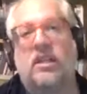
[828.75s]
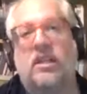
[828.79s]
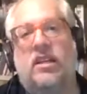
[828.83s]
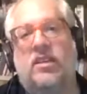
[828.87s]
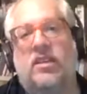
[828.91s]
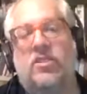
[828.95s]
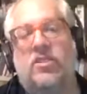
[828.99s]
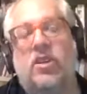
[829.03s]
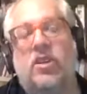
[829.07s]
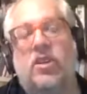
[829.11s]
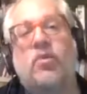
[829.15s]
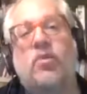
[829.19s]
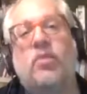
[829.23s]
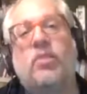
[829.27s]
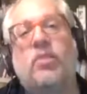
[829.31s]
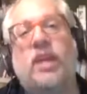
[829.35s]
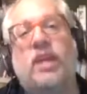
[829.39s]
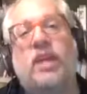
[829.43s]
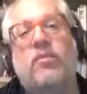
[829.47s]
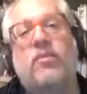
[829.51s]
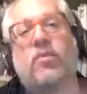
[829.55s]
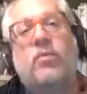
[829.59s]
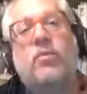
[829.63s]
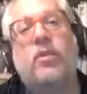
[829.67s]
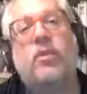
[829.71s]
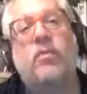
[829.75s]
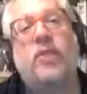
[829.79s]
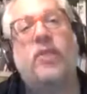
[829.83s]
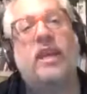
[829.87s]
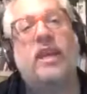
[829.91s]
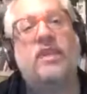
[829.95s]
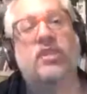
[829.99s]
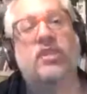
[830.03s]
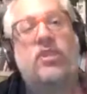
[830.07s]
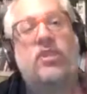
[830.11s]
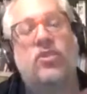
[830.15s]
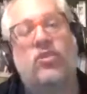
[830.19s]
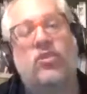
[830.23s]
software platform that
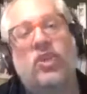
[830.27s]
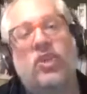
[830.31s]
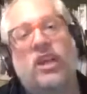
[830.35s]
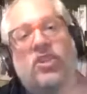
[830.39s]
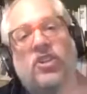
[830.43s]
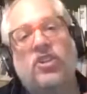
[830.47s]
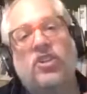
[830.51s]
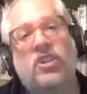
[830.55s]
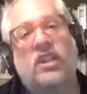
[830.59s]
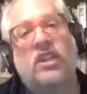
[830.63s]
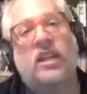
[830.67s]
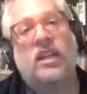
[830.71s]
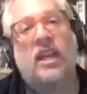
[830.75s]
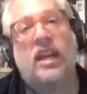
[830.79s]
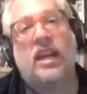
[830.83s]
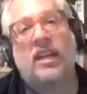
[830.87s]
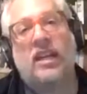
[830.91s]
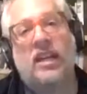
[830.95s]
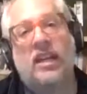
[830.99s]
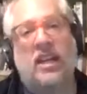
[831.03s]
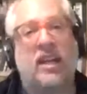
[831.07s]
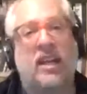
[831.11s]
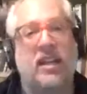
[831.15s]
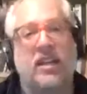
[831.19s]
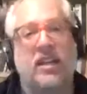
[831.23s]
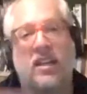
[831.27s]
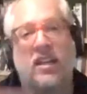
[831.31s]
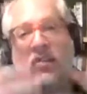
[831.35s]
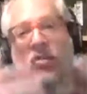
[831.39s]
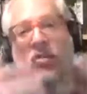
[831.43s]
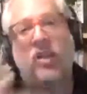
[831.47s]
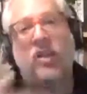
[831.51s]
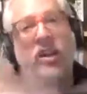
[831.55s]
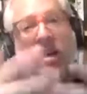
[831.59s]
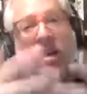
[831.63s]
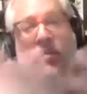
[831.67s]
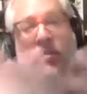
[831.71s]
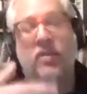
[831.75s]
makes the creation and editing and the
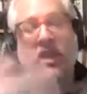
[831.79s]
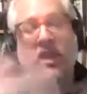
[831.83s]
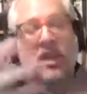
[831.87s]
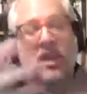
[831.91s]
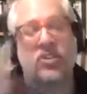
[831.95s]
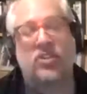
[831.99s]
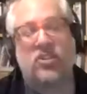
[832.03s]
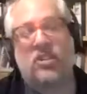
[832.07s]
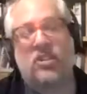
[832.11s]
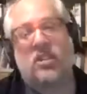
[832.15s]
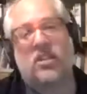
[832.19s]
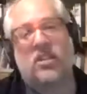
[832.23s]
recombination